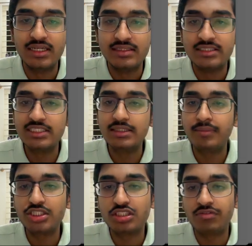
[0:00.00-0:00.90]
This is a
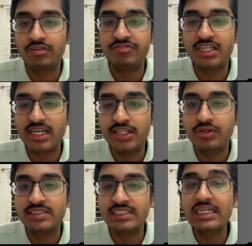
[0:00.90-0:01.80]
much rougher fit, and you
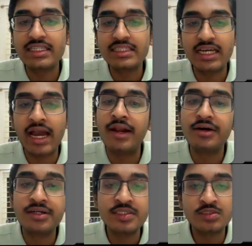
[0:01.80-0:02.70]
can see like the
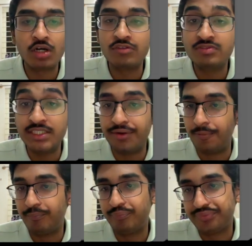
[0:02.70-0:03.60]
error is sort of zero.
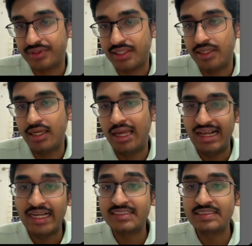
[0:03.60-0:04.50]

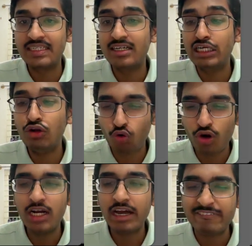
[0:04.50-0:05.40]
And this is like a
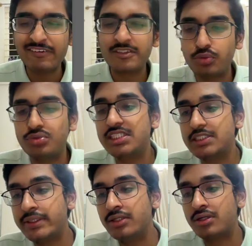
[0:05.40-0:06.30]
lower level of smoothness
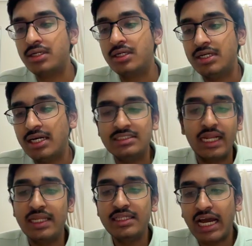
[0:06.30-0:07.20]
where you're
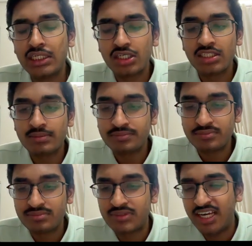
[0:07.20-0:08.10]
telling the algorithm,
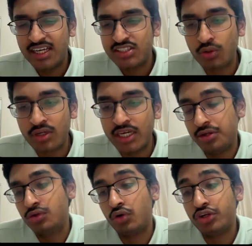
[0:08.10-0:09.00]
hey, it's okay, you
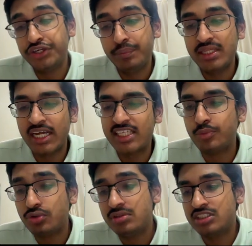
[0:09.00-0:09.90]
don't need to be that
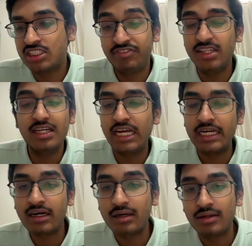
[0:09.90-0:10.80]
smooth, just fit the
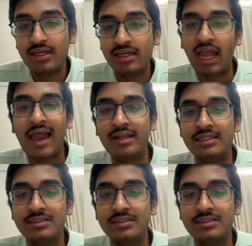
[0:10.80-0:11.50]
data and